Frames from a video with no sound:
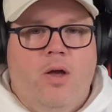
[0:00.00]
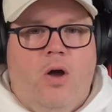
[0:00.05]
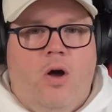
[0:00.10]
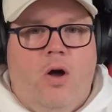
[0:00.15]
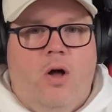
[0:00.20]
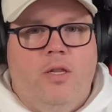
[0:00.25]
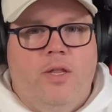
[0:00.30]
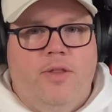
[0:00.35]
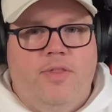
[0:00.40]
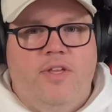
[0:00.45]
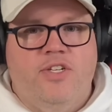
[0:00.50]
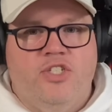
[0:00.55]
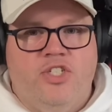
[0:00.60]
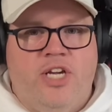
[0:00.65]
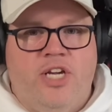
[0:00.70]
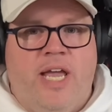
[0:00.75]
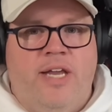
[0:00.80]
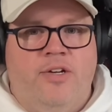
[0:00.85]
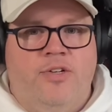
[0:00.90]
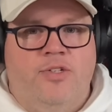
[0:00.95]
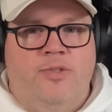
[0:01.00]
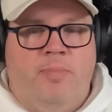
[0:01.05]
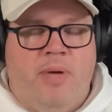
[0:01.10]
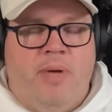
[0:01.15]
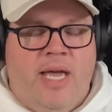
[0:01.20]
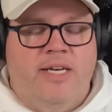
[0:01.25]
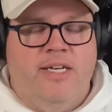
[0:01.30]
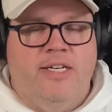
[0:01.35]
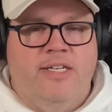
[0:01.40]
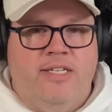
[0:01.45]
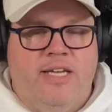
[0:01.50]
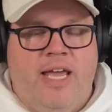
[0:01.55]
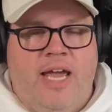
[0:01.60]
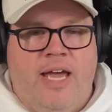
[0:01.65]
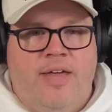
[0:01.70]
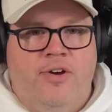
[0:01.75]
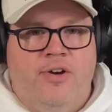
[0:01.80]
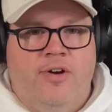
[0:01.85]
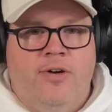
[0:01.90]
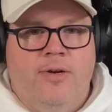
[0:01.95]
All of these channels banded
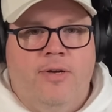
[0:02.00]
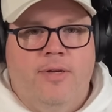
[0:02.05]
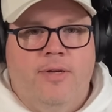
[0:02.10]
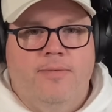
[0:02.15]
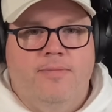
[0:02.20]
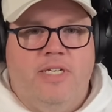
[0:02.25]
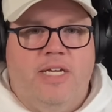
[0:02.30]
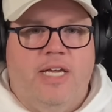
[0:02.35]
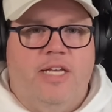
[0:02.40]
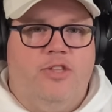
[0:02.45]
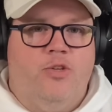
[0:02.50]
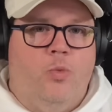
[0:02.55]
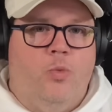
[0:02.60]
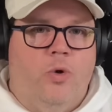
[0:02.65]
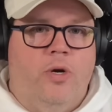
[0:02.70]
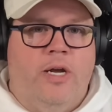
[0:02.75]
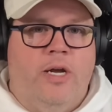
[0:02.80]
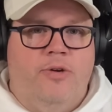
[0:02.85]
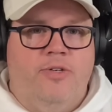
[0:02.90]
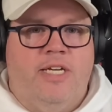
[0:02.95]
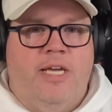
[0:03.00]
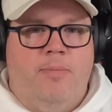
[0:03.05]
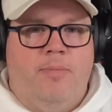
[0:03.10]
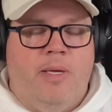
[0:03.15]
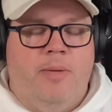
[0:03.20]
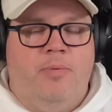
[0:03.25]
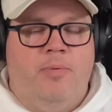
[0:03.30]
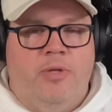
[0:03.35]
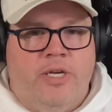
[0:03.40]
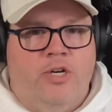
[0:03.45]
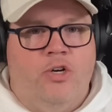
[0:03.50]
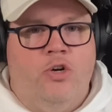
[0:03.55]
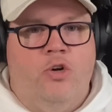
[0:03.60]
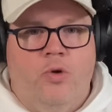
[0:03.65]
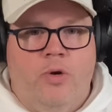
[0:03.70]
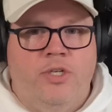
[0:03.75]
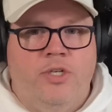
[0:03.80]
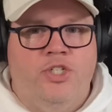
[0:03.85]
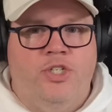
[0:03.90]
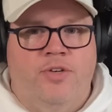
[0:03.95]
together to get the word out, to get people
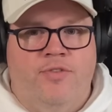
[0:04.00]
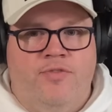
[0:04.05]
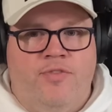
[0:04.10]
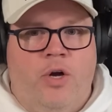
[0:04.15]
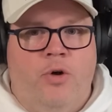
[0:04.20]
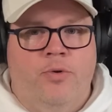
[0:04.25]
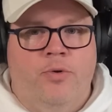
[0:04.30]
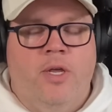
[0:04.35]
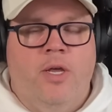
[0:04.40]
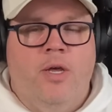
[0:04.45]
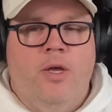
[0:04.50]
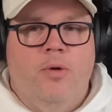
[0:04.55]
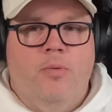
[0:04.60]
encouraged to vote.